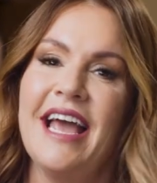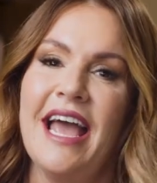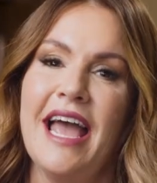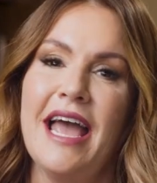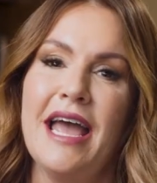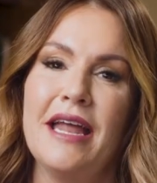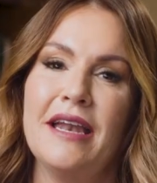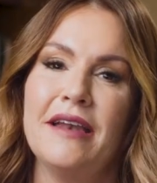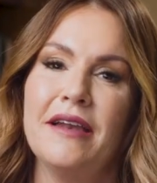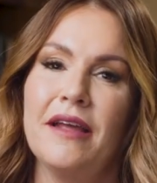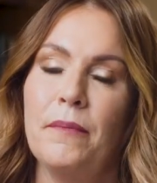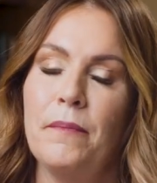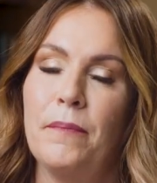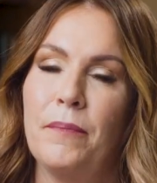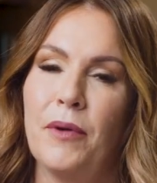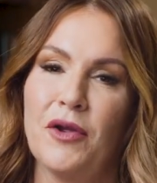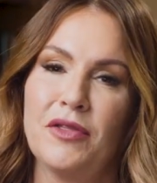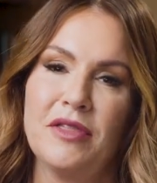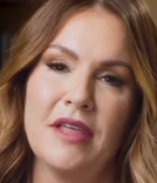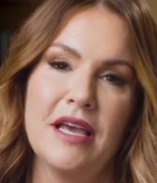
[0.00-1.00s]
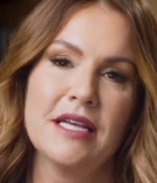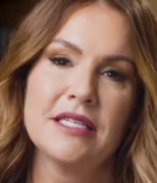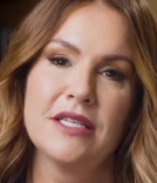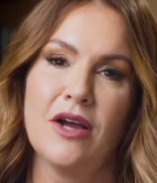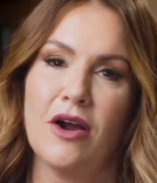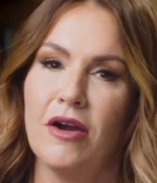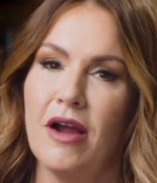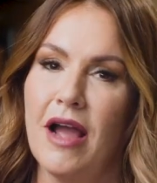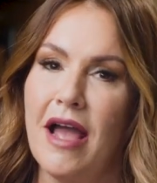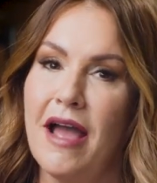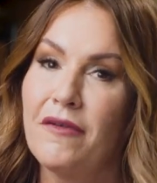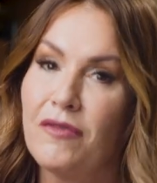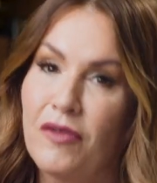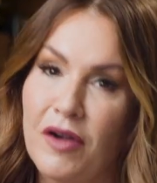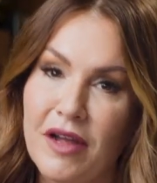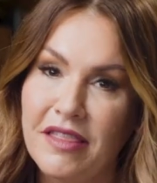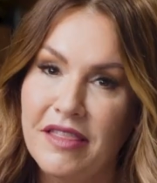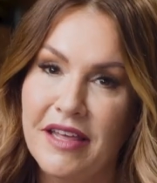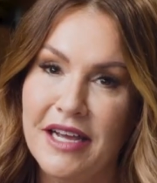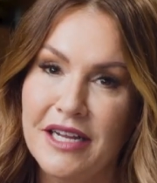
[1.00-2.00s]
And birthdays are
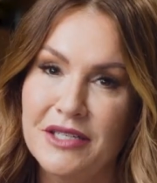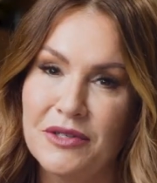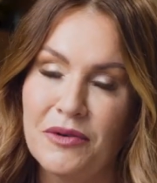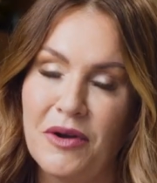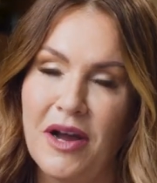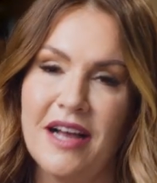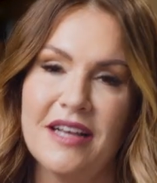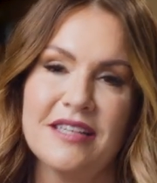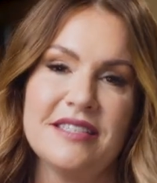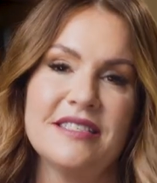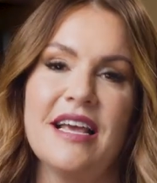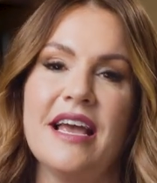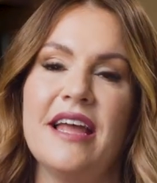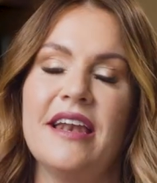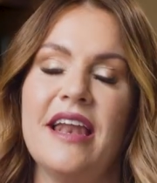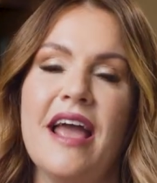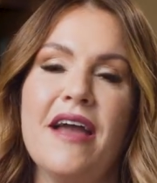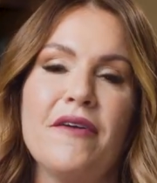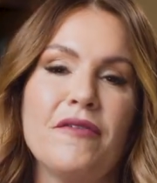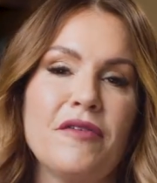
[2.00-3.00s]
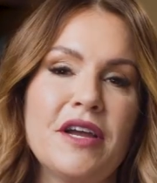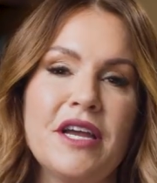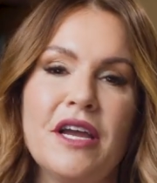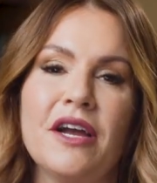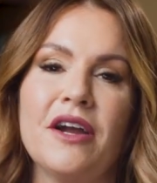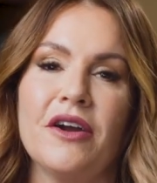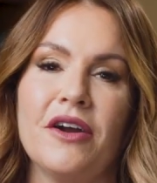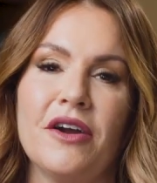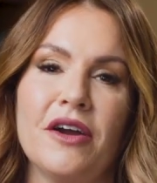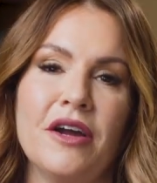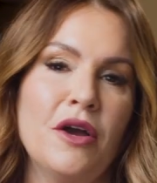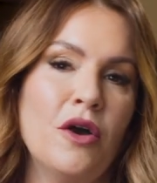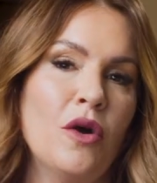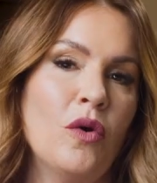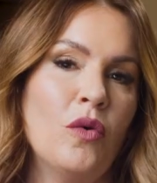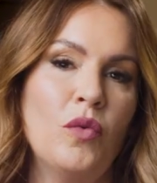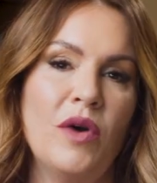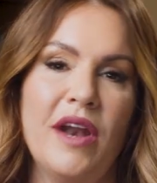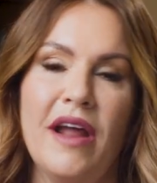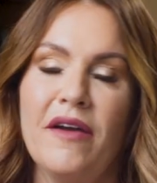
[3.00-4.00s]
everything to us. And every year,
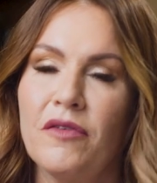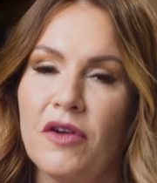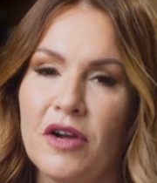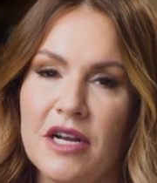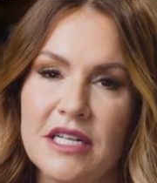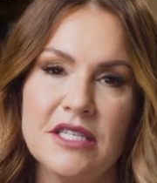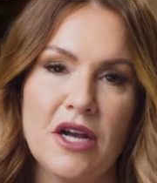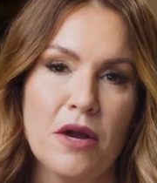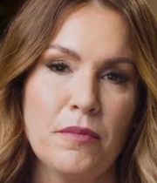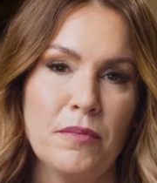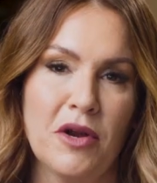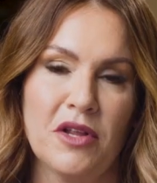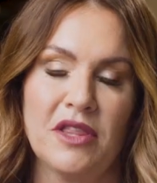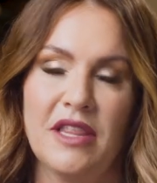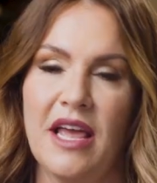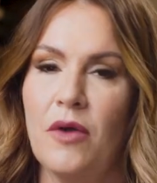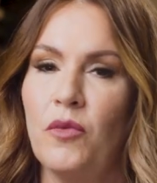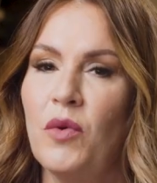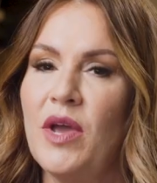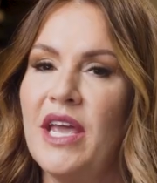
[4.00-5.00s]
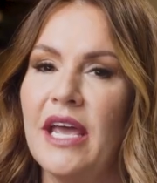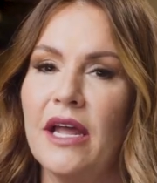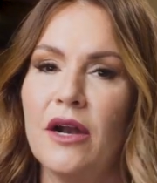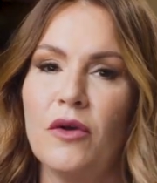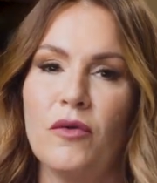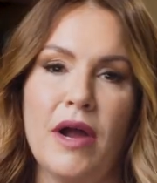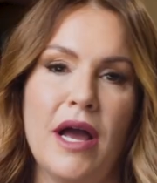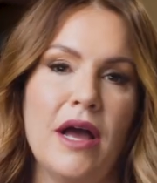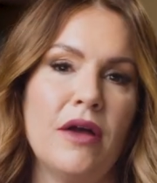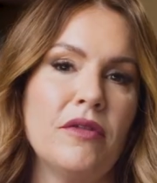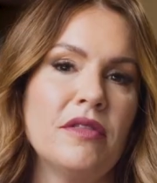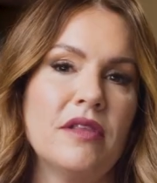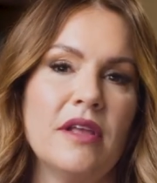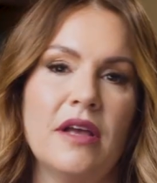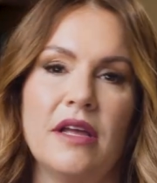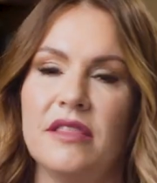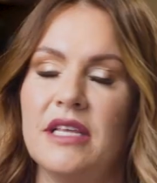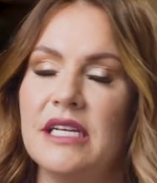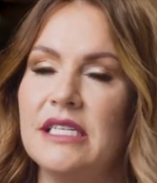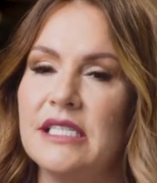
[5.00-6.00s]
whenever it's our birthday, we get around
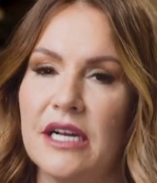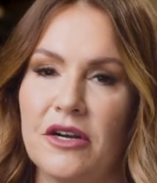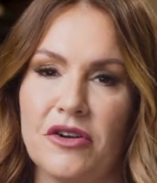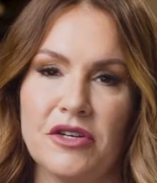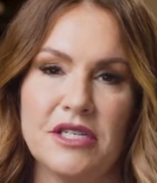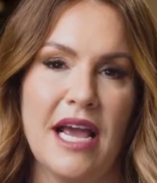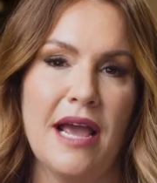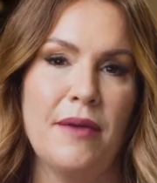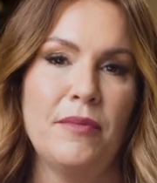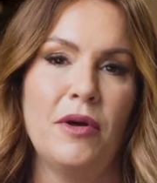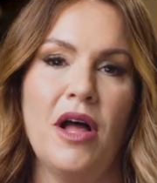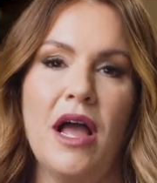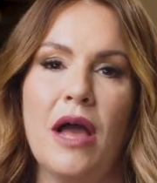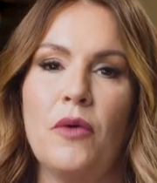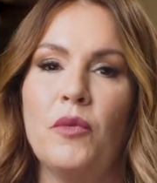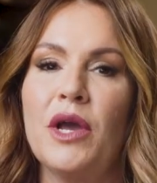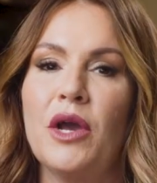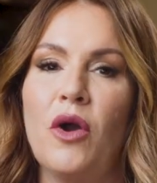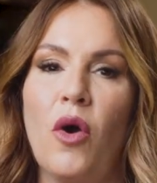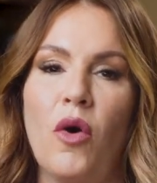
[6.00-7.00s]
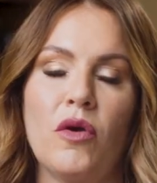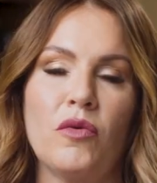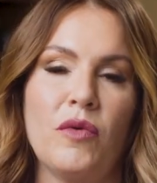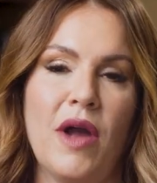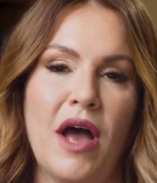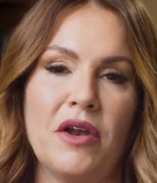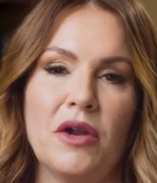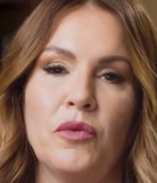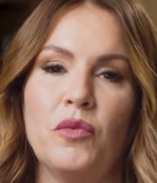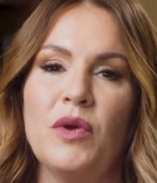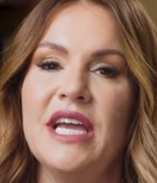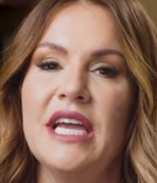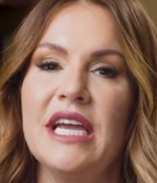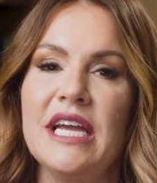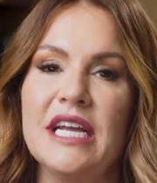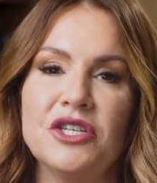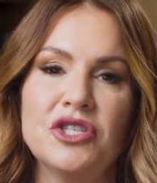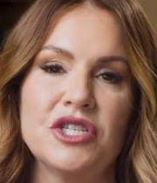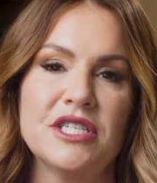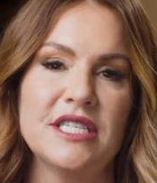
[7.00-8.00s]
the dinner table and we go around and we
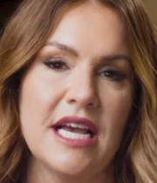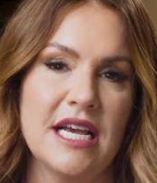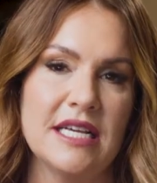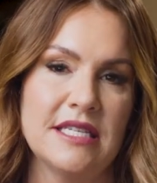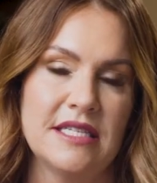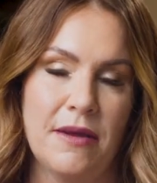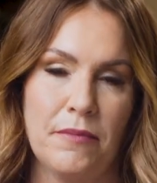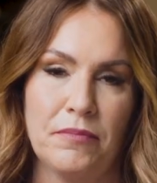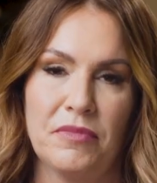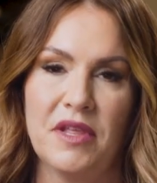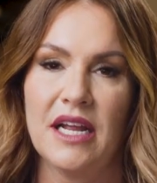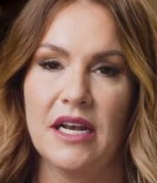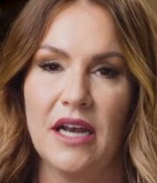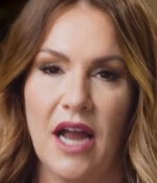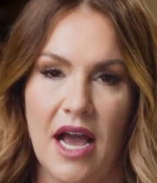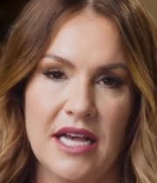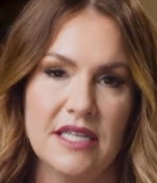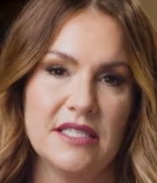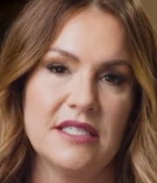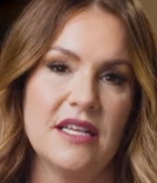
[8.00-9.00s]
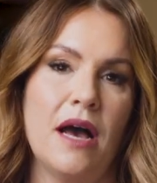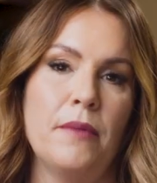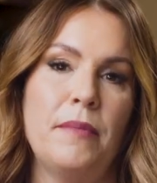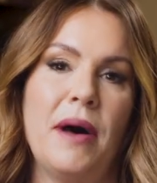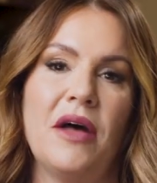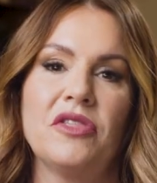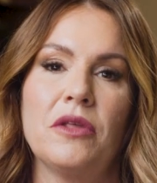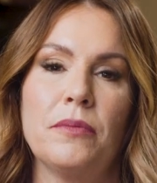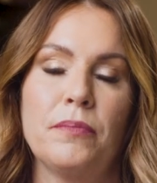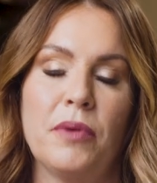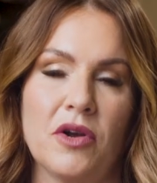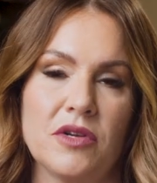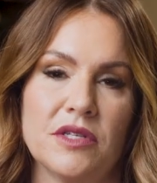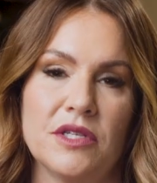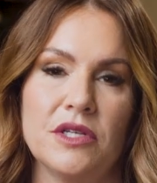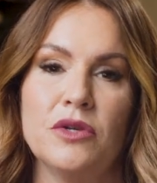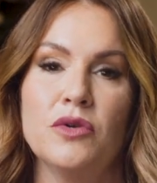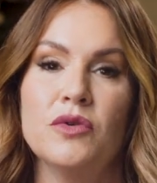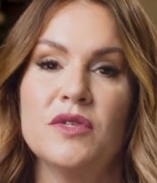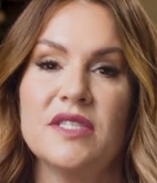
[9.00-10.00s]
each say something nice about the
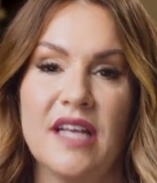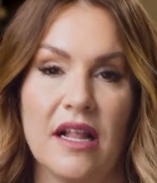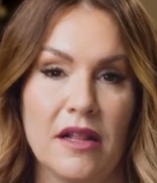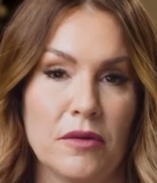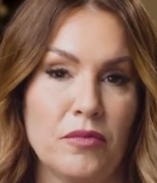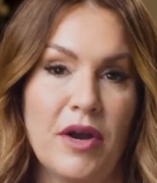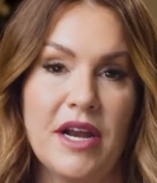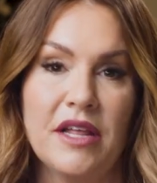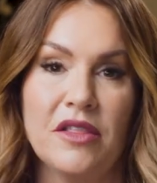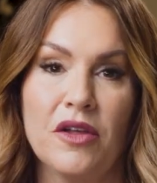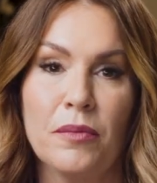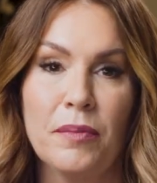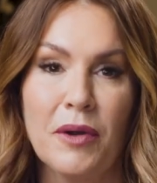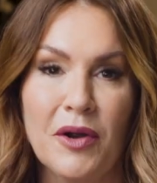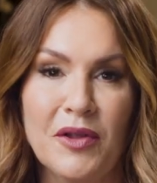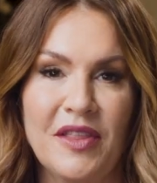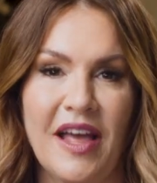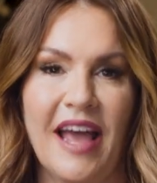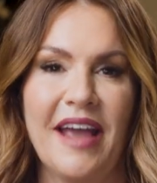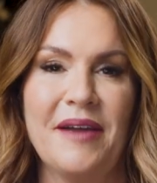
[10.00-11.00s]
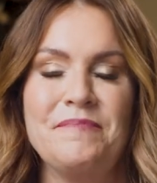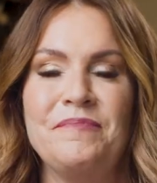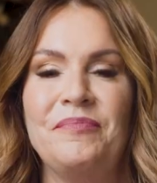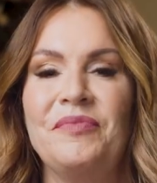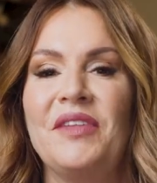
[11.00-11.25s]
person who's celebrating their birthday.